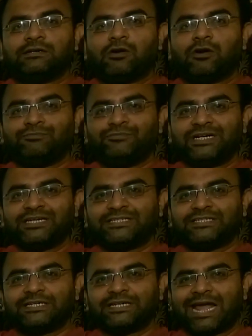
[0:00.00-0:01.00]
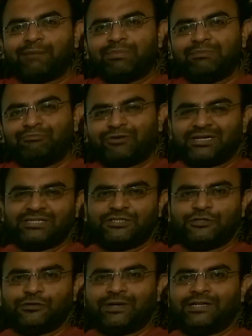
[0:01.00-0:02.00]
objects can be
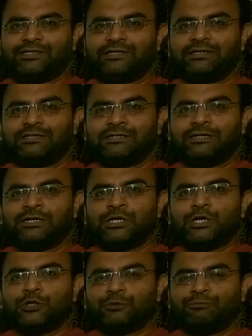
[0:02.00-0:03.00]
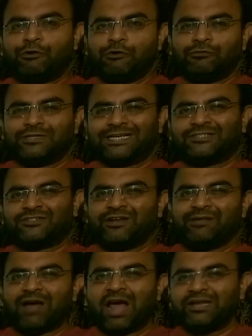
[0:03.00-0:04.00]
pressed together to produce
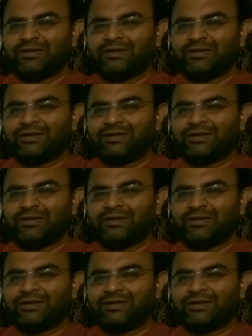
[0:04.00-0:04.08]
extreme high